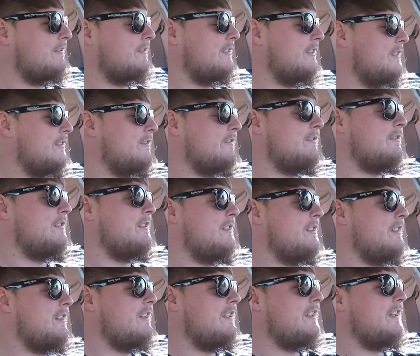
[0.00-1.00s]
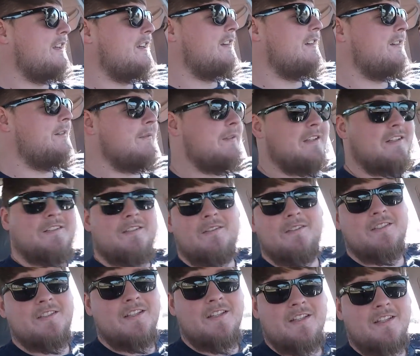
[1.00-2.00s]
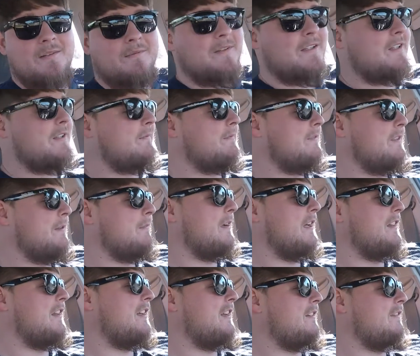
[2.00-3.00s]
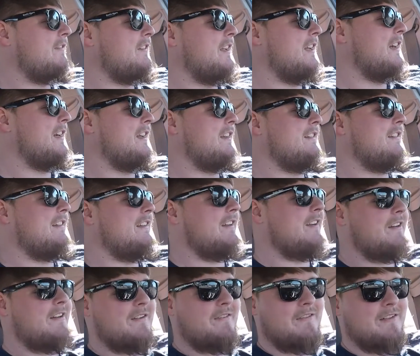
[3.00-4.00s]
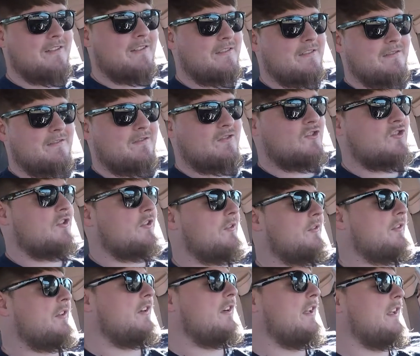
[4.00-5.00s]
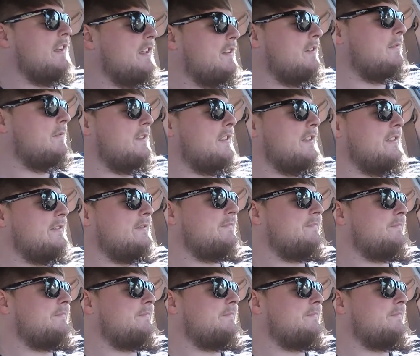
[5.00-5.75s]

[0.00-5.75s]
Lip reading: So but there's always something coming up in my life that I gotta take care of that's screwing our day up, so